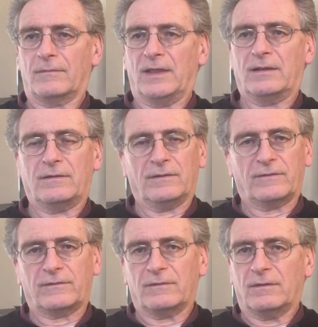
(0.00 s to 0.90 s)
It
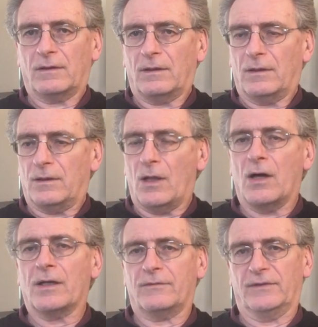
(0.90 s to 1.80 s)
is
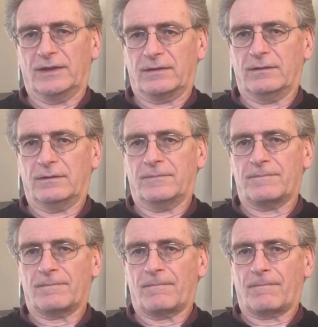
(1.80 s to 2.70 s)
none of it.
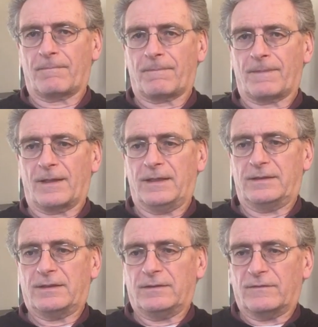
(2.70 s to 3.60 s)

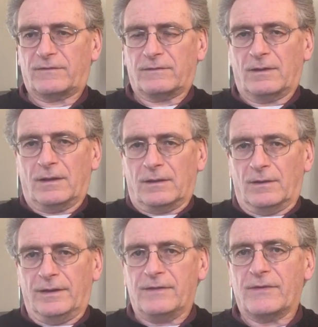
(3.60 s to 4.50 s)
It is
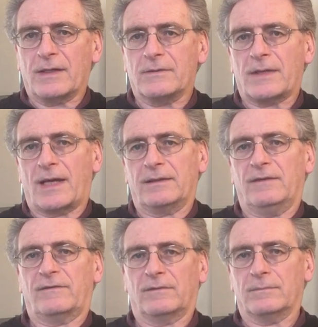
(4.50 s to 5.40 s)
the living
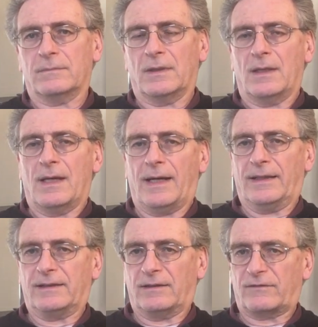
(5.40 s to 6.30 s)
organism
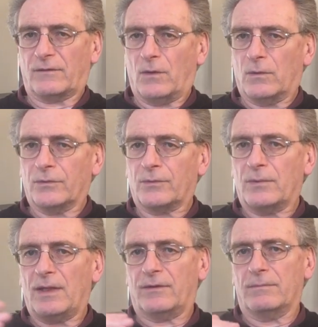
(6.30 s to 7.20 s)
at its own
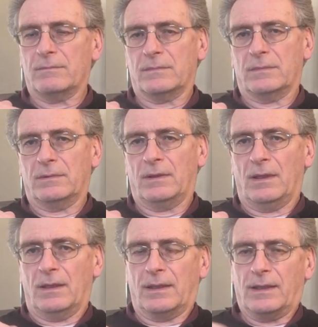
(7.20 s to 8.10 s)
rhythm,
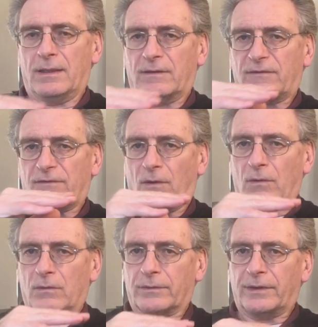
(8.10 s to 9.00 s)
in its
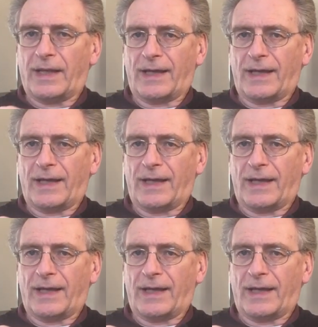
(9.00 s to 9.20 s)
own